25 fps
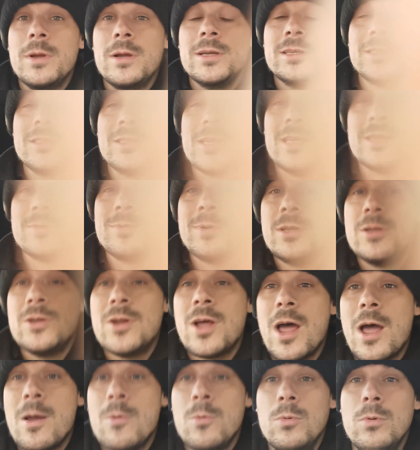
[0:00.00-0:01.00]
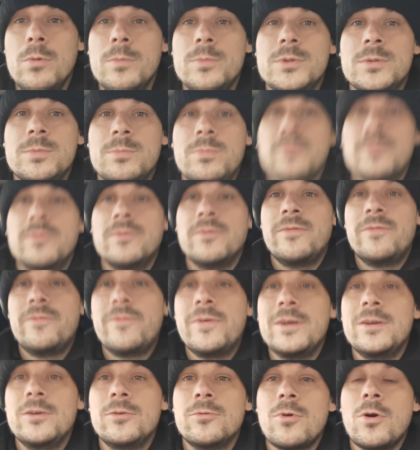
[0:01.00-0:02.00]
it's been, whoops,
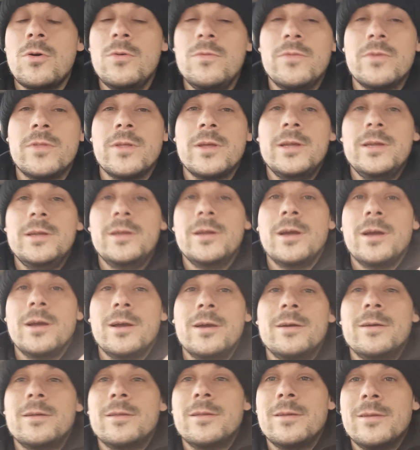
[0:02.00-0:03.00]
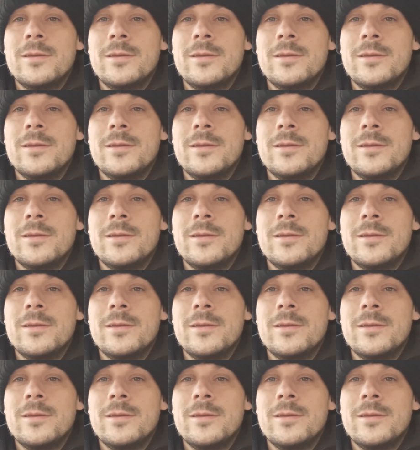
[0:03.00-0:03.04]
finger over the.